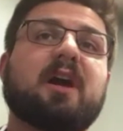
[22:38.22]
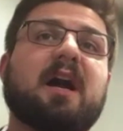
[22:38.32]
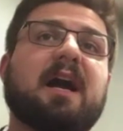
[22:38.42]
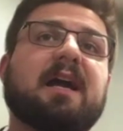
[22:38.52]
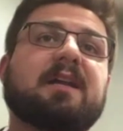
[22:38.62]

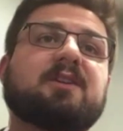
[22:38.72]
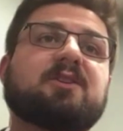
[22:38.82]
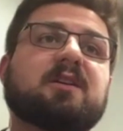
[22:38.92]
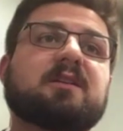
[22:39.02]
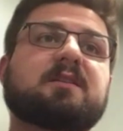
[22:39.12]
I
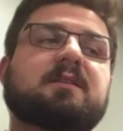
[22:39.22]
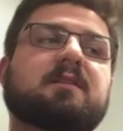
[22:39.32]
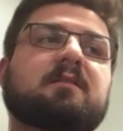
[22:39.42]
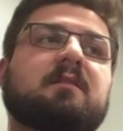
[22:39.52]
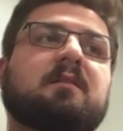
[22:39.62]
just
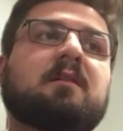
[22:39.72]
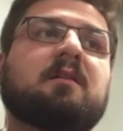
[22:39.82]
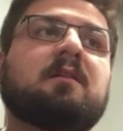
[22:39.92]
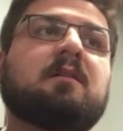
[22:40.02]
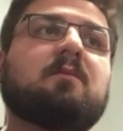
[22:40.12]

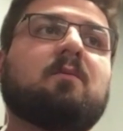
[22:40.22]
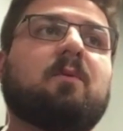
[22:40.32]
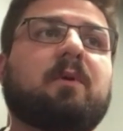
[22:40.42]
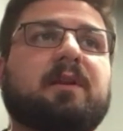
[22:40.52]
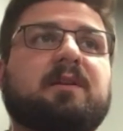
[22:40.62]

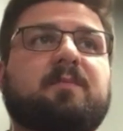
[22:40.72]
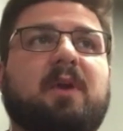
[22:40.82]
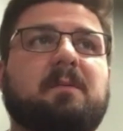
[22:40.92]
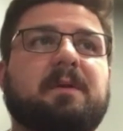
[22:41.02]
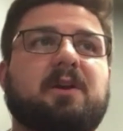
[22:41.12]
wanted to
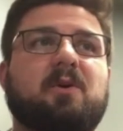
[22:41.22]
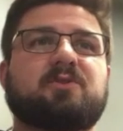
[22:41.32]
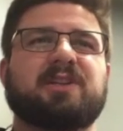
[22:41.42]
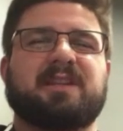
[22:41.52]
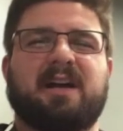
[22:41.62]
probably
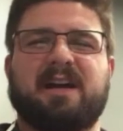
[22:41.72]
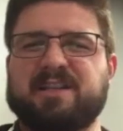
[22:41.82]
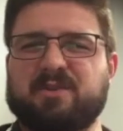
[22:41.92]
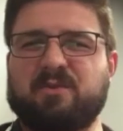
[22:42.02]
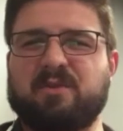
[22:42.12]
coach at the high
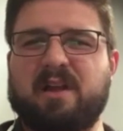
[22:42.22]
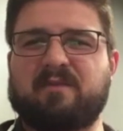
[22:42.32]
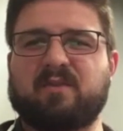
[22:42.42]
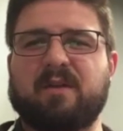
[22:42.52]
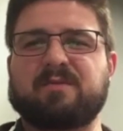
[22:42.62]
school
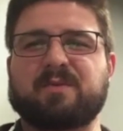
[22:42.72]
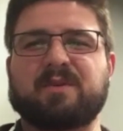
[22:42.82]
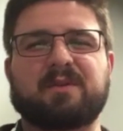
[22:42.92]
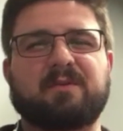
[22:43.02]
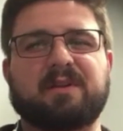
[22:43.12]
level. I was
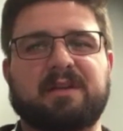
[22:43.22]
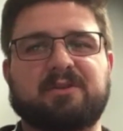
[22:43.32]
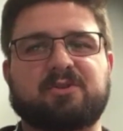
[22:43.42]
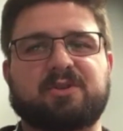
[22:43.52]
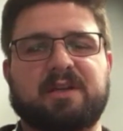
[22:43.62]
really, really
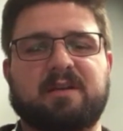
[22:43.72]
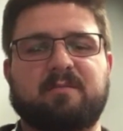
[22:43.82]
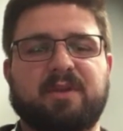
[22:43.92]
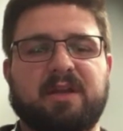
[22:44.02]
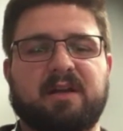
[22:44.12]
interested in
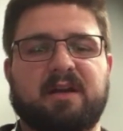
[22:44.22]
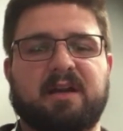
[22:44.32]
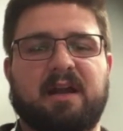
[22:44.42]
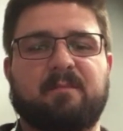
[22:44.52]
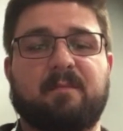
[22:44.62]
being
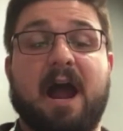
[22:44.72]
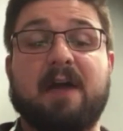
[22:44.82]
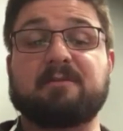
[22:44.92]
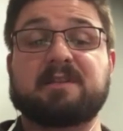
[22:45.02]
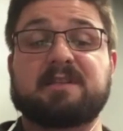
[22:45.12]
I
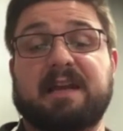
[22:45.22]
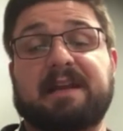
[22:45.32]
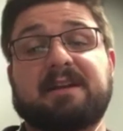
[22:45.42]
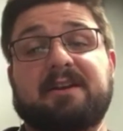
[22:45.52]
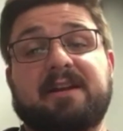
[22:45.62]
was a
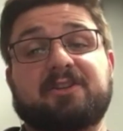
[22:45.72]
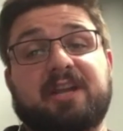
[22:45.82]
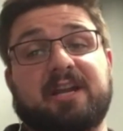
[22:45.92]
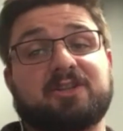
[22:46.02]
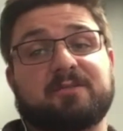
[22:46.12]
secondary
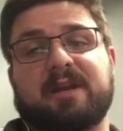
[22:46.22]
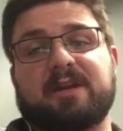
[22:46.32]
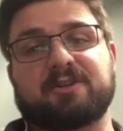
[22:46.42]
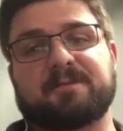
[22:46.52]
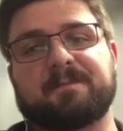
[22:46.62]
education
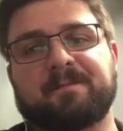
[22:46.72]
major.